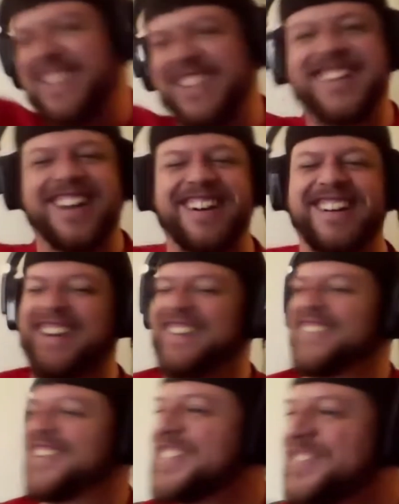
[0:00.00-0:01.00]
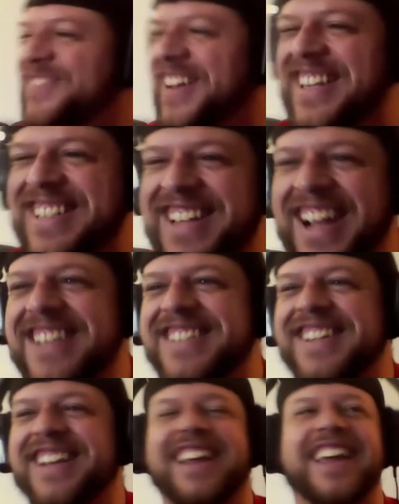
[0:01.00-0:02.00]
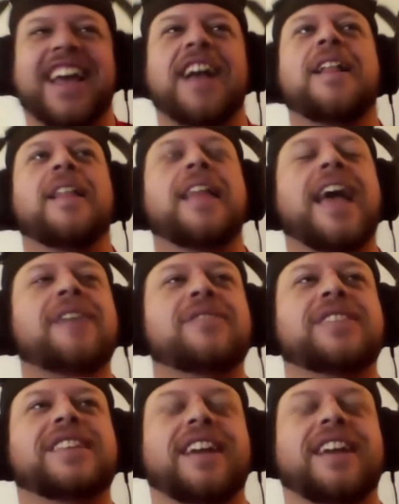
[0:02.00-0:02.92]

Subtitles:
to the song. It was fantastic. Like I